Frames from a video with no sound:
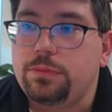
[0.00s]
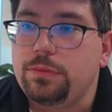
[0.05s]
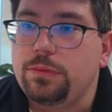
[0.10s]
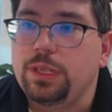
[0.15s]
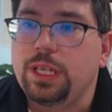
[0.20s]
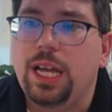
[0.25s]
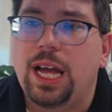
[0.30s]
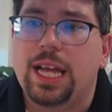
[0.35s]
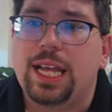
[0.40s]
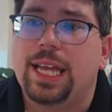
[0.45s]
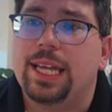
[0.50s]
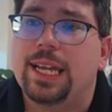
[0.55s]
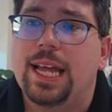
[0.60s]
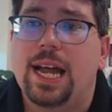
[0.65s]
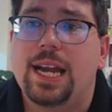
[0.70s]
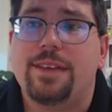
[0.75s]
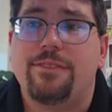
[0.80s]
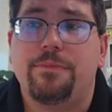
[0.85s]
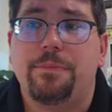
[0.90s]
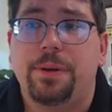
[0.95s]
I cannot
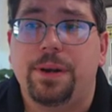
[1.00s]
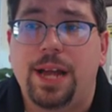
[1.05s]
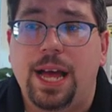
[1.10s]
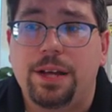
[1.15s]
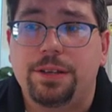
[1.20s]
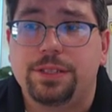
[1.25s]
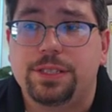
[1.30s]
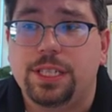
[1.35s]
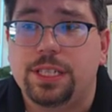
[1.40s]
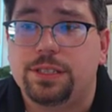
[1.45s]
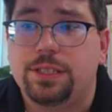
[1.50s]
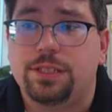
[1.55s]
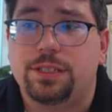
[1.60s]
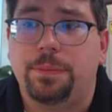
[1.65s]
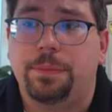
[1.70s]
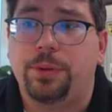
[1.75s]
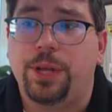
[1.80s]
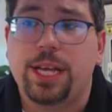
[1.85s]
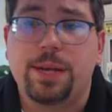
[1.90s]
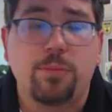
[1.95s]
even pronounce this. It's a
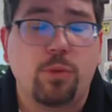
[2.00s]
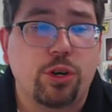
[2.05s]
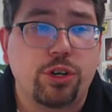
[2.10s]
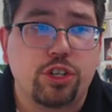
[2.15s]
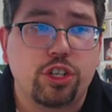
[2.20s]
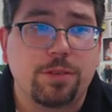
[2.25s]
Blakemore tube.